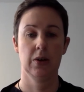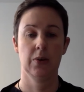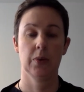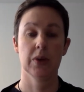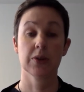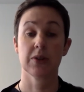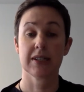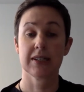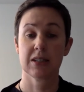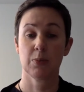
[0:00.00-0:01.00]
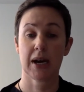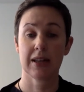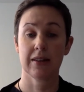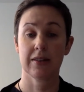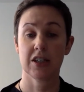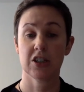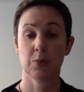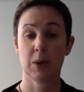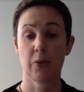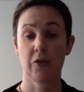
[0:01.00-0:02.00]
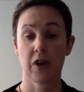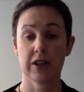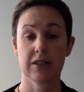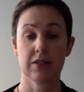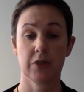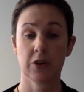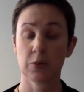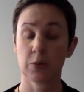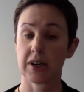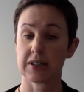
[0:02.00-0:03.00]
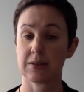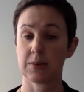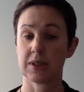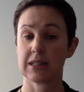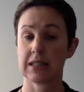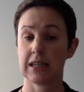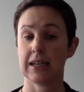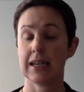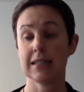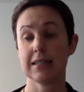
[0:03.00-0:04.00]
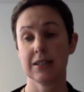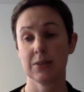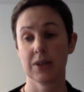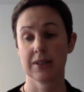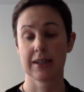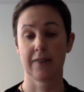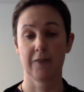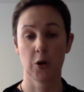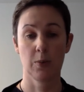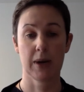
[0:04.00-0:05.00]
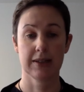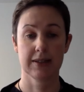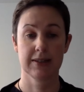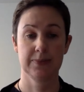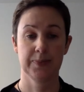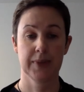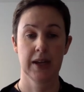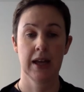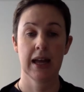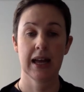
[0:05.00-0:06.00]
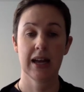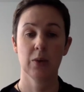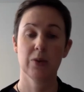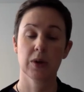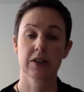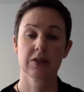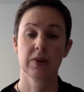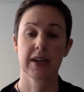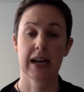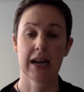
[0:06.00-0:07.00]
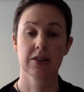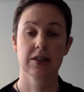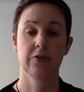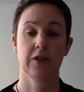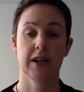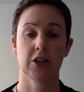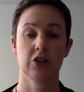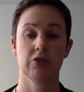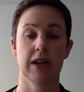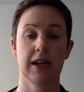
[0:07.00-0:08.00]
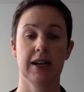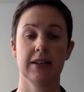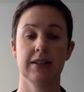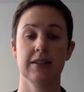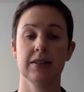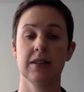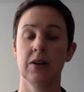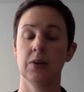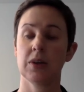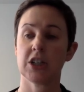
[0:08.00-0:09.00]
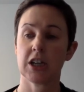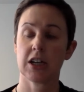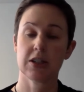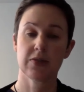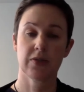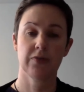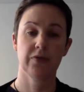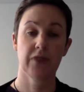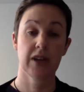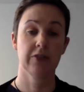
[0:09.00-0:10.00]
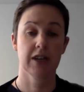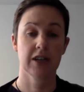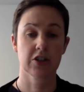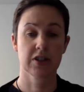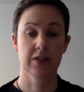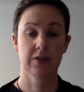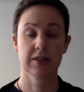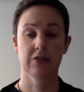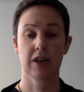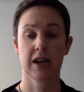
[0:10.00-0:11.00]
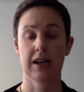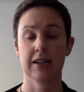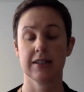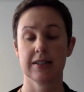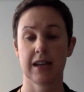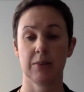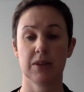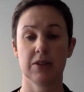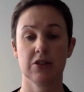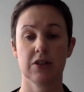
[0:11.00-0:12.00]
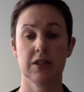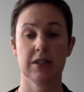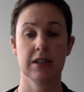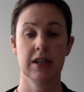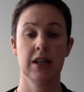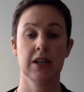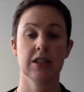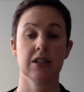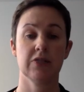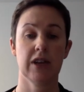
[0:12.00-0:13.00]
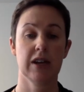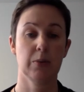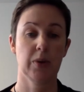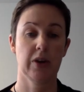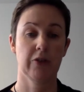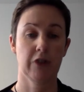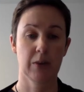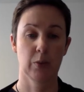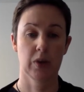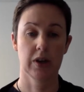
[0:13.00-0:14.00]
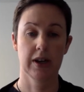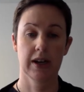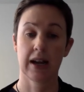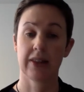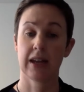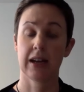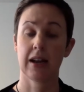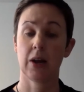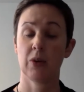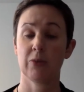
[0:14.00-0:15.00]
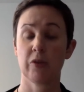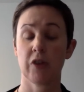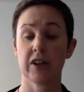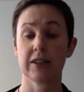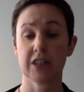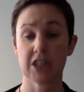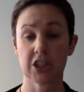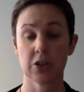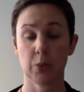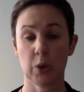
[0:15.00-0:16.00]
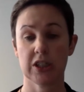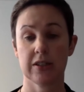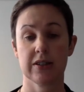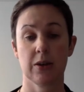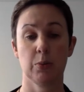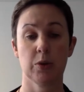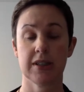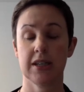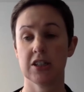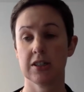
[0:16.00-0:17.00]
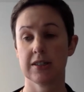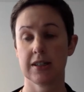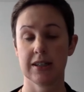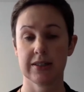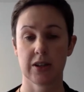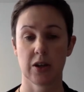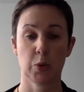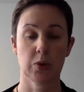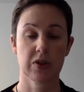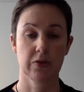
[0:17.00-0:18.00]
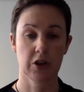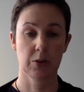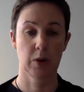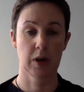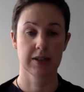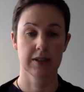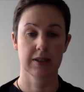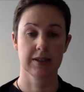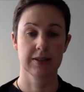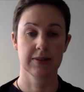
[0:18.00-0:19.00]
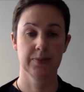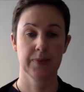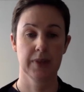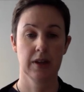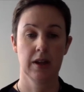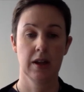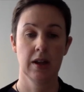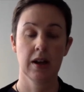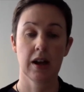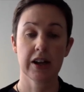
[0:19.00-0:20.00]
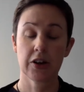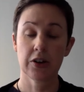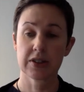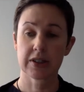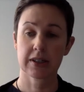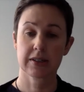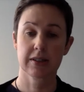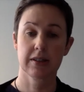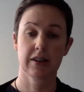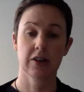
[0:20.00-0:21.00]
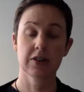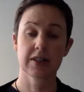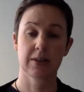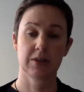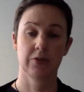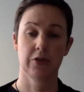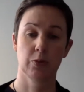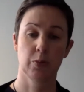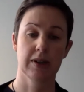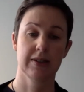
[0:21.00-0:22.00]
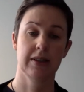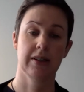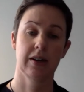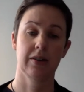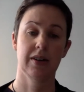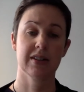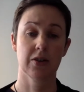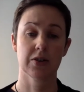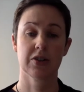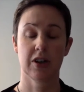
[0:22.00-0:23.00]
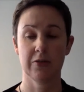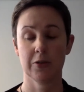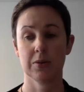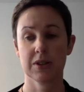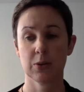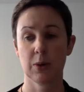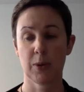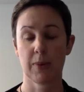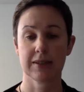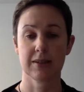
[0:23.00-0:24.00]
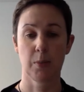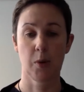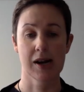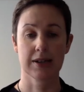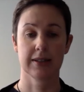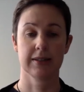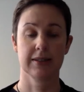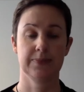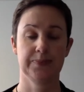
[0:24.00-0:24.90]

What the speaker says: We also anticipate that these should be provided to vulnerable customers in easy to understand formats. Here we've worked with the Council of Financial Regulators, which includes fellow financial services regulators and ministries, to develop a framework, and then we provided additional pointers on procedures and examples of good practice. Like conduct, the concept of vulnerability, though, is not straightforward to implement in practice.